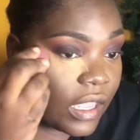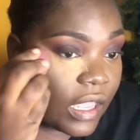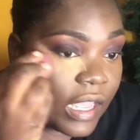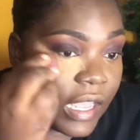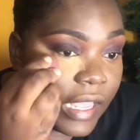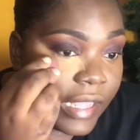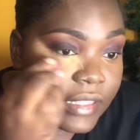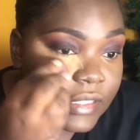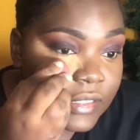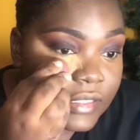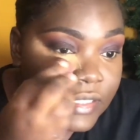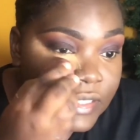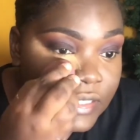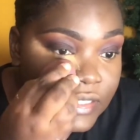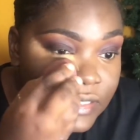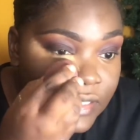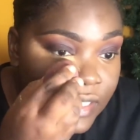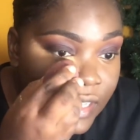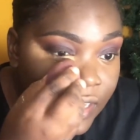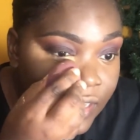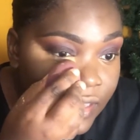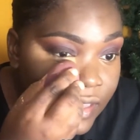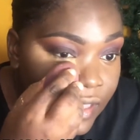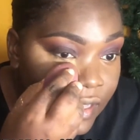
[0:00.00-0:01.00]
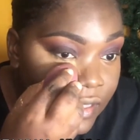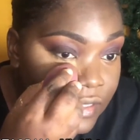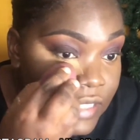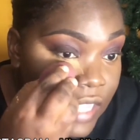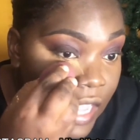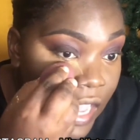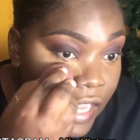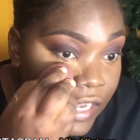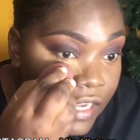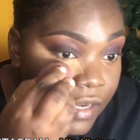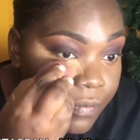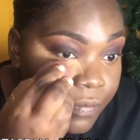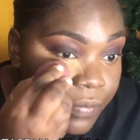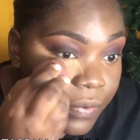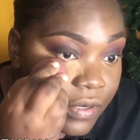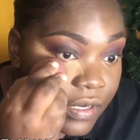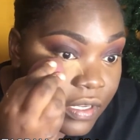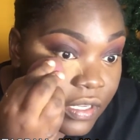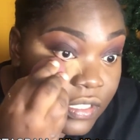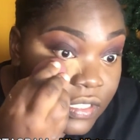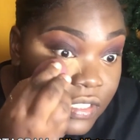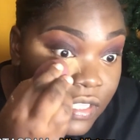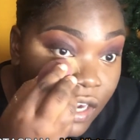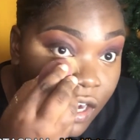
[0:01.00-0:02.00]
and things like that, and the
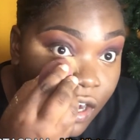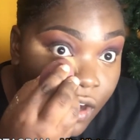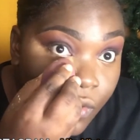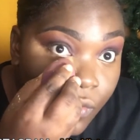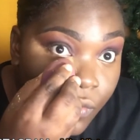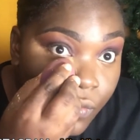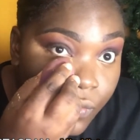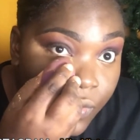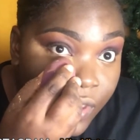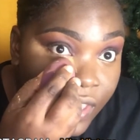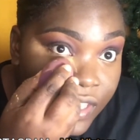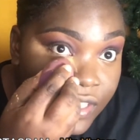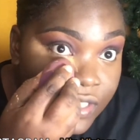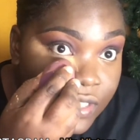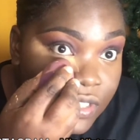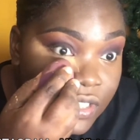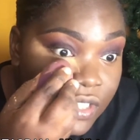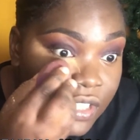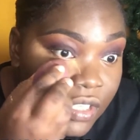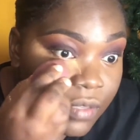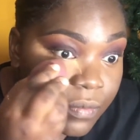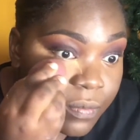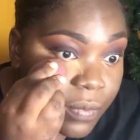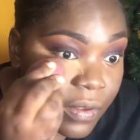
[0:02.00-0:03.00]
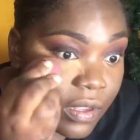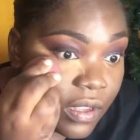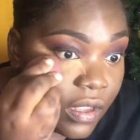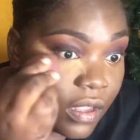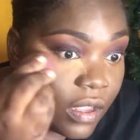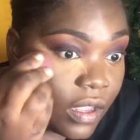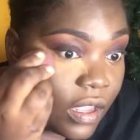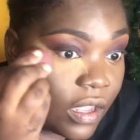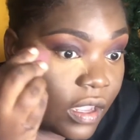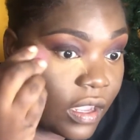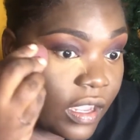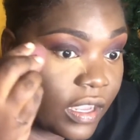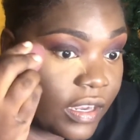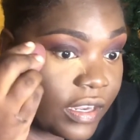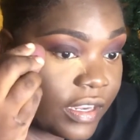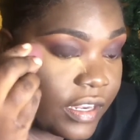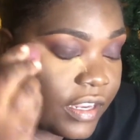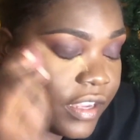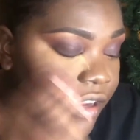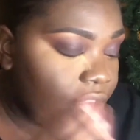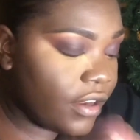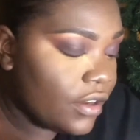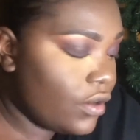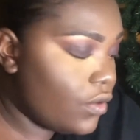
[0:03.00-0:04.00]
products are way cheaper on
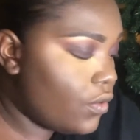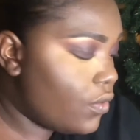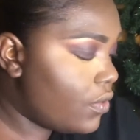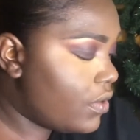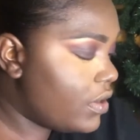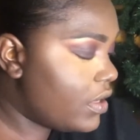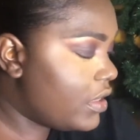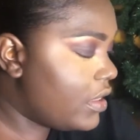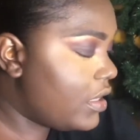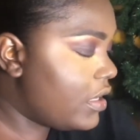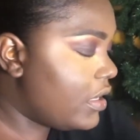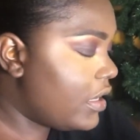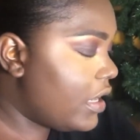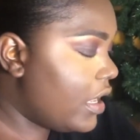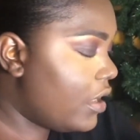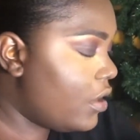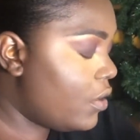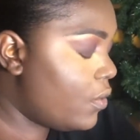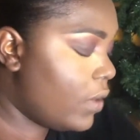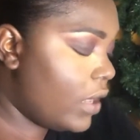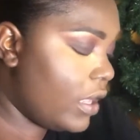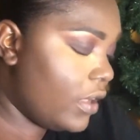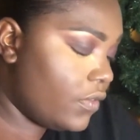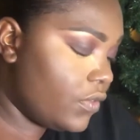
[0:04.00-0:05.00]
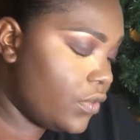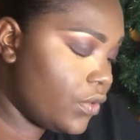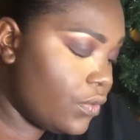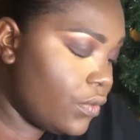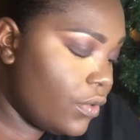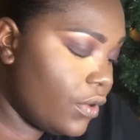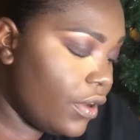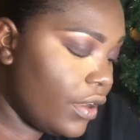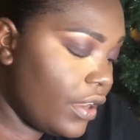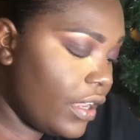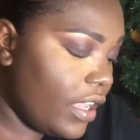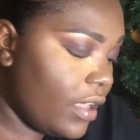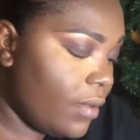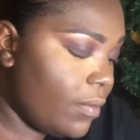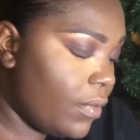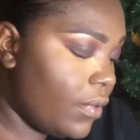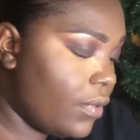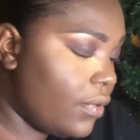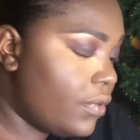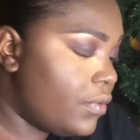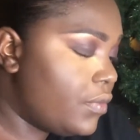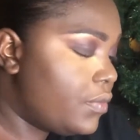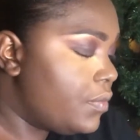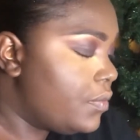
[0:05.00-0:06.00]
there. The only thing that you have to worry
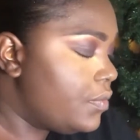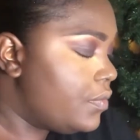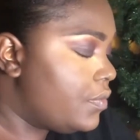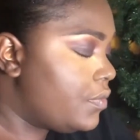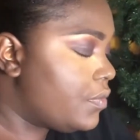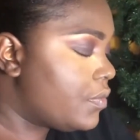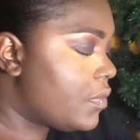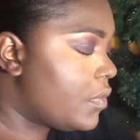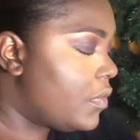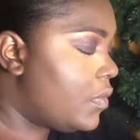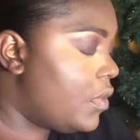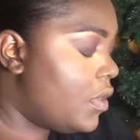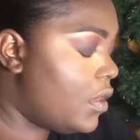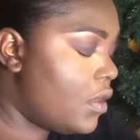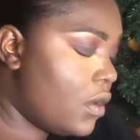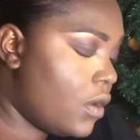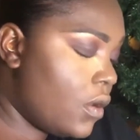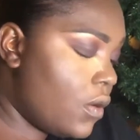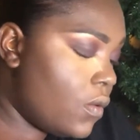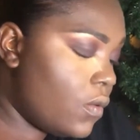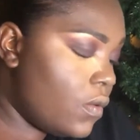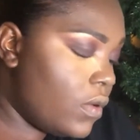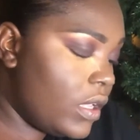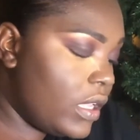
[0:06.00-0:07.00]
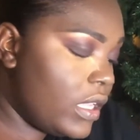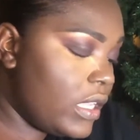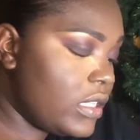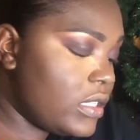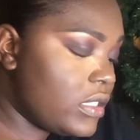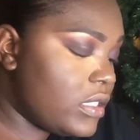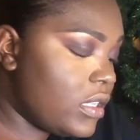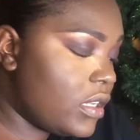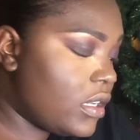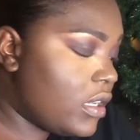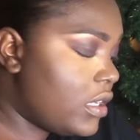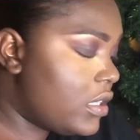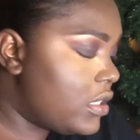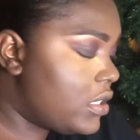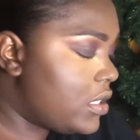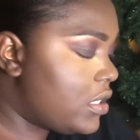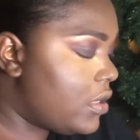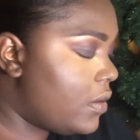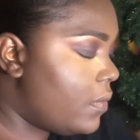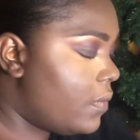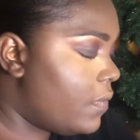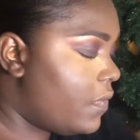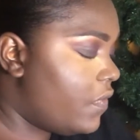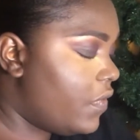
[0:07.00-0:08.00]
about now is the
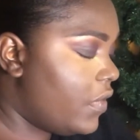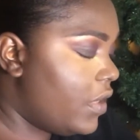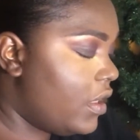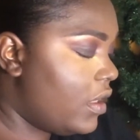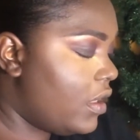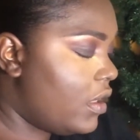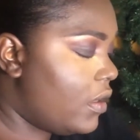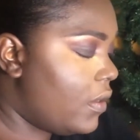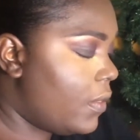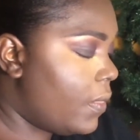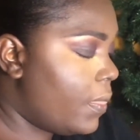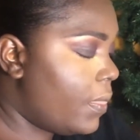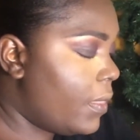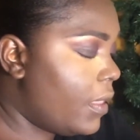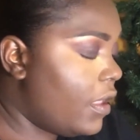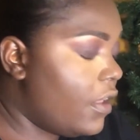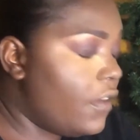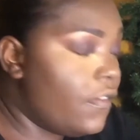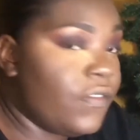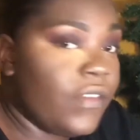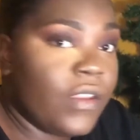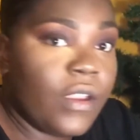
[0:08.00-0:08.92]
custom fee if